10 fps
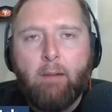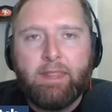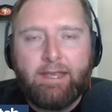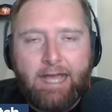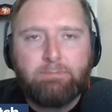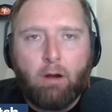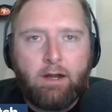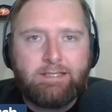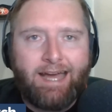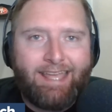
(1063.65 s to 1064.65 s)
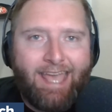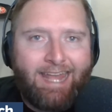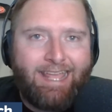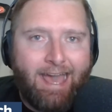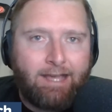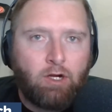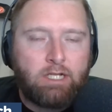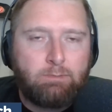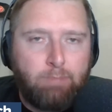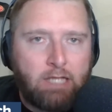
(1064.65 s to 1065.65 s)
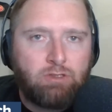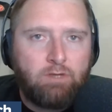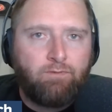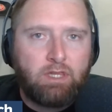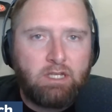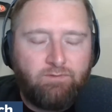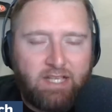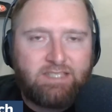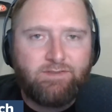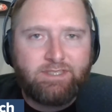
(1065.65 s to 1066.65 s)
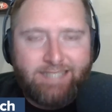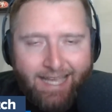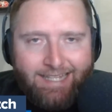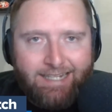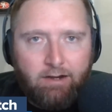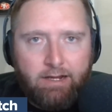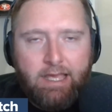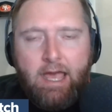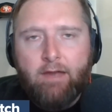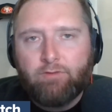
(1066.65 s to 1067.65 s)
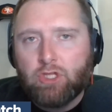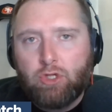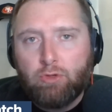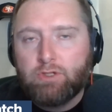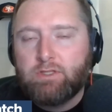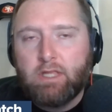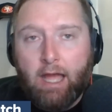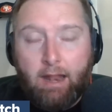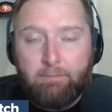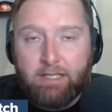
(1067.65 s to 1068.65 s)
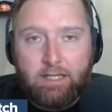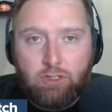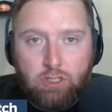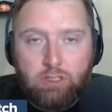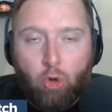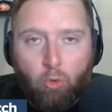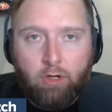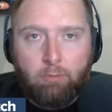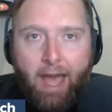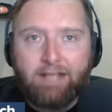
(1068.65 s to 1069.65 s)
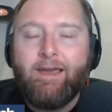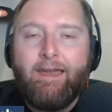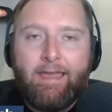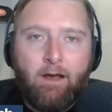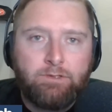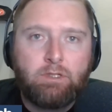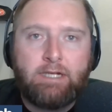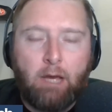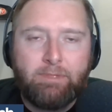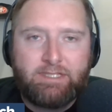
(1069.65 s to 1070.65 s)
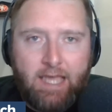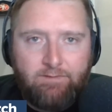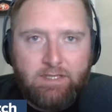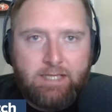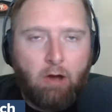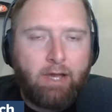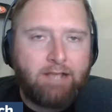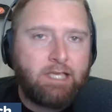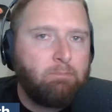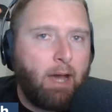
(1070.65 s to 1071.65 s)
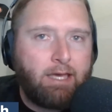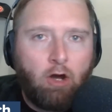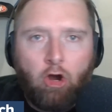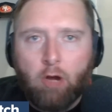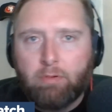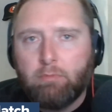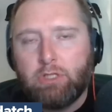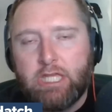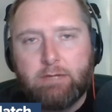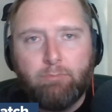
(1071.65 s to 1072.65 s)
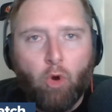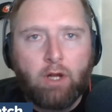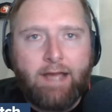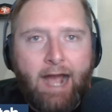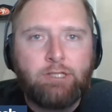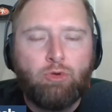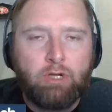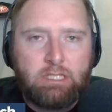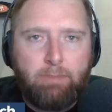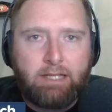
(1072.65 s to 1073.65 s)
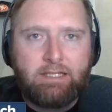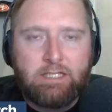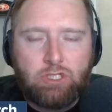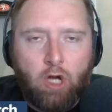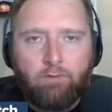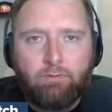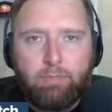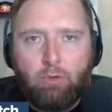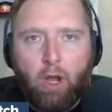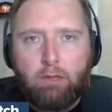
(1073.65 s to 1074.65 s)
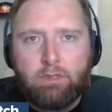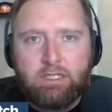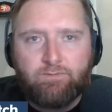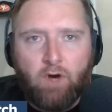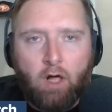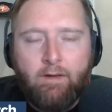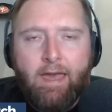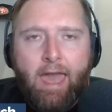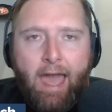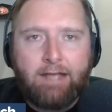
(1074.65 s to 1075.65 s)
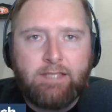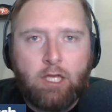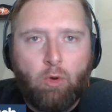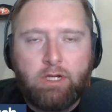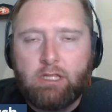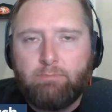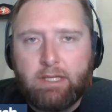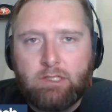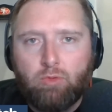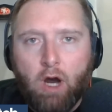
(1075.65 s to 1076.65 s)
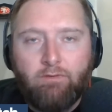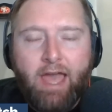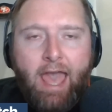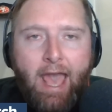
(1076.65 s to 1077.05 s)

But the nice part is a guy like Eddie Heckard, especially for the defensive secondary for the Cougars, I'm not saying just cornerbacks, he also can help the safeties out. Guys like Micah Harper, Malik Moore, guys who are expected to start for BYU this fall as they go into the Big 12.